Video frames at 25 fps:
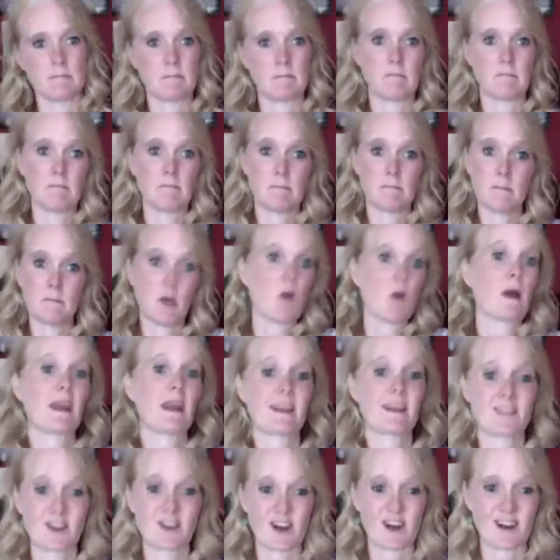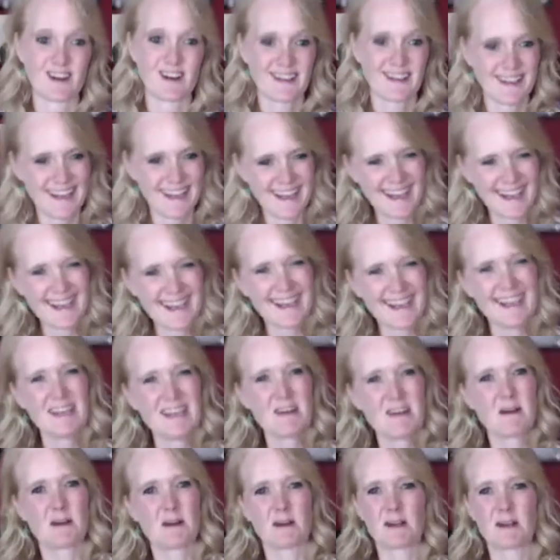no hands on her,
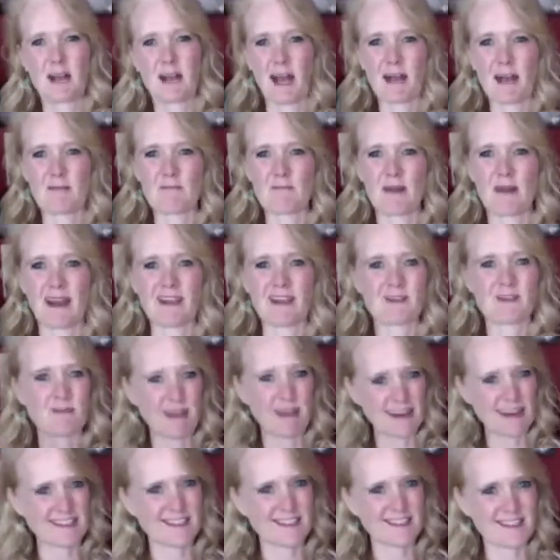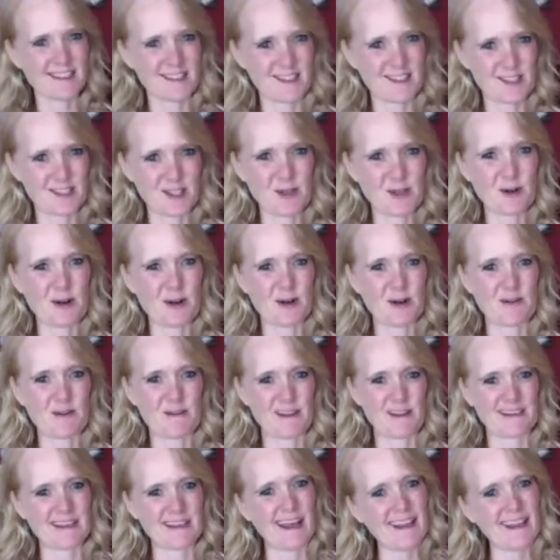got my directions to her
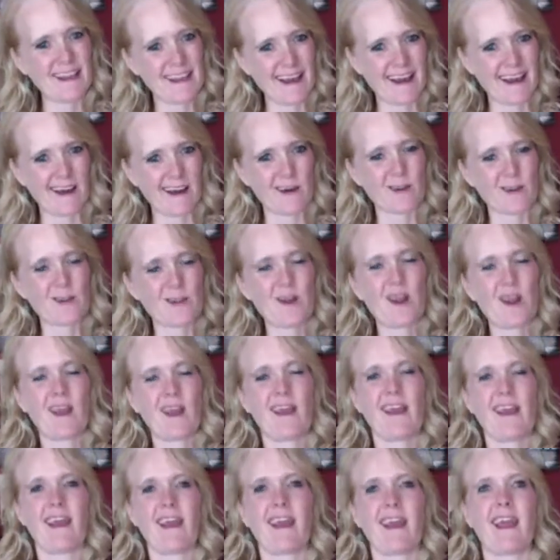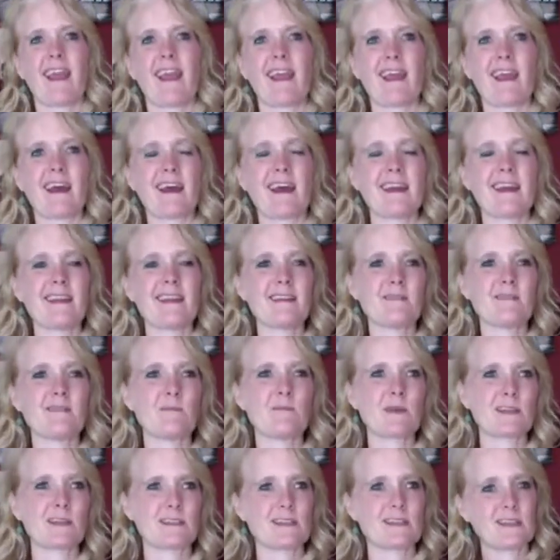via telehealth. And
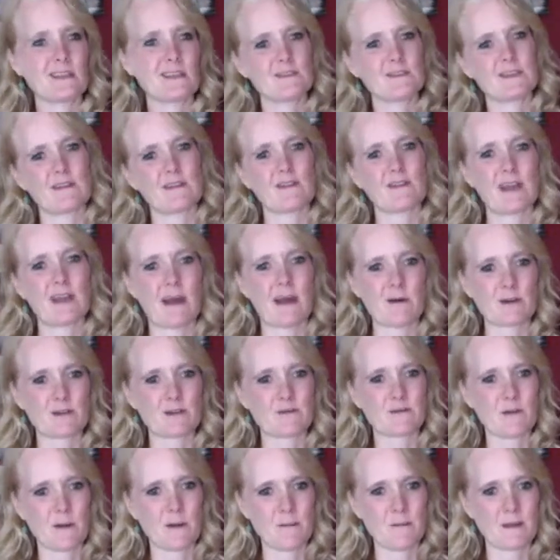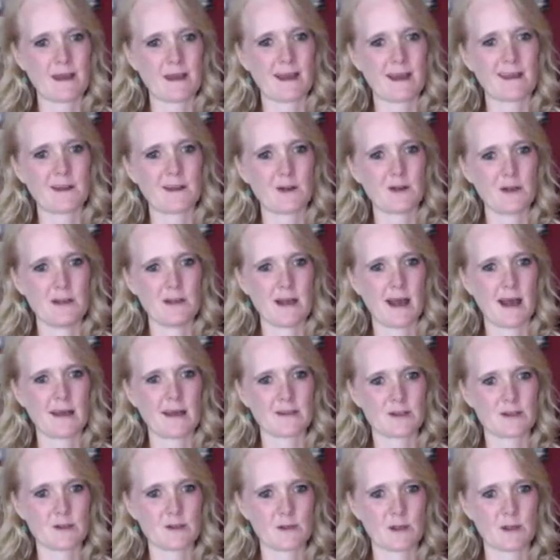because she lives several hours from me, I could
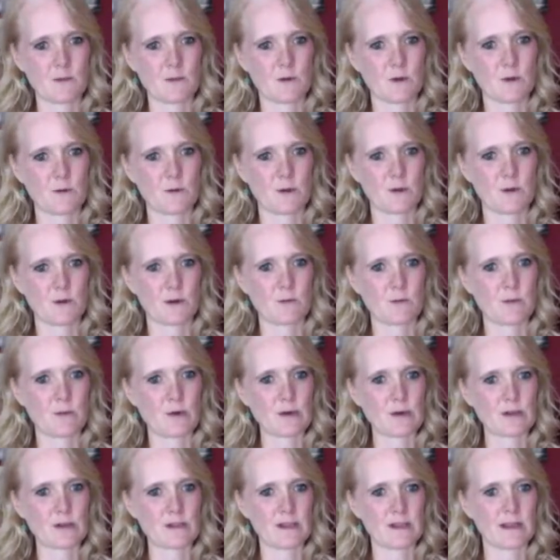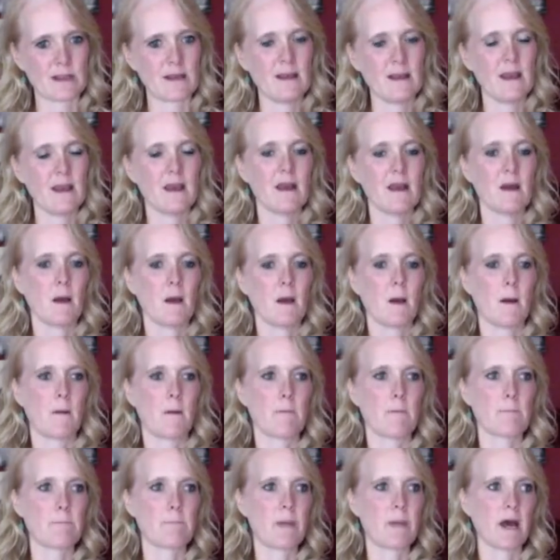not certainly work with her in person.
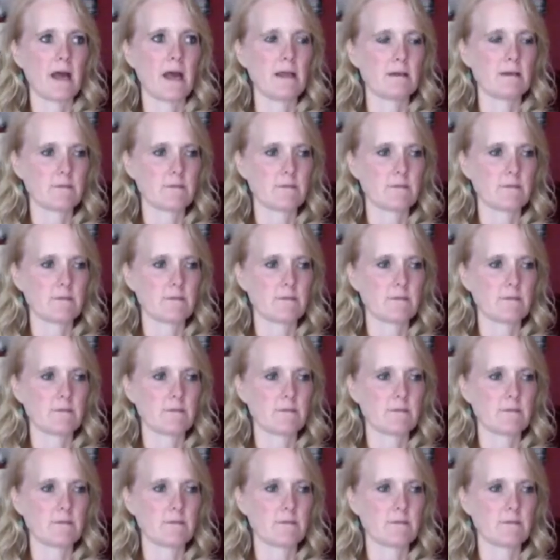But